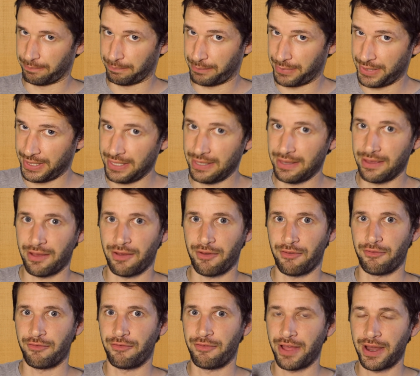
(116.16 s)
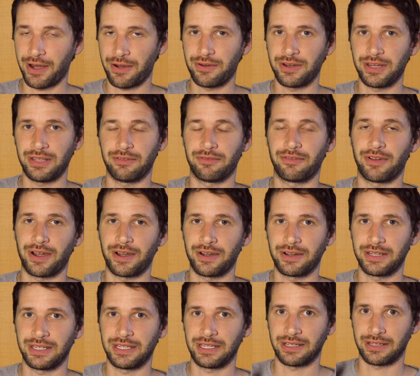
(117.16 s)
Be very,
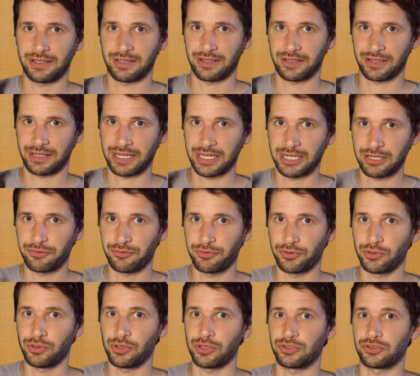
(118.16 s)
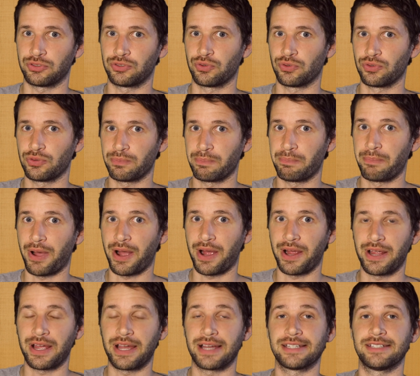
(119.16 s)
very careful. Don't
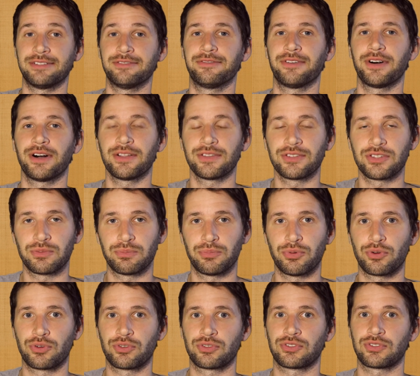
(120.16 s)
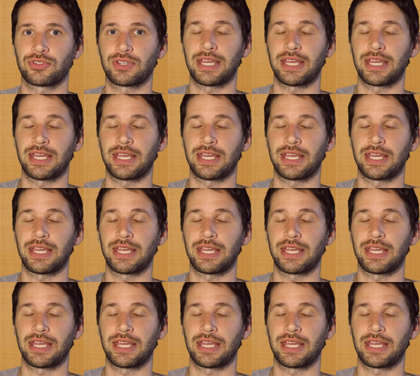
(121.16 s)
buy advanced books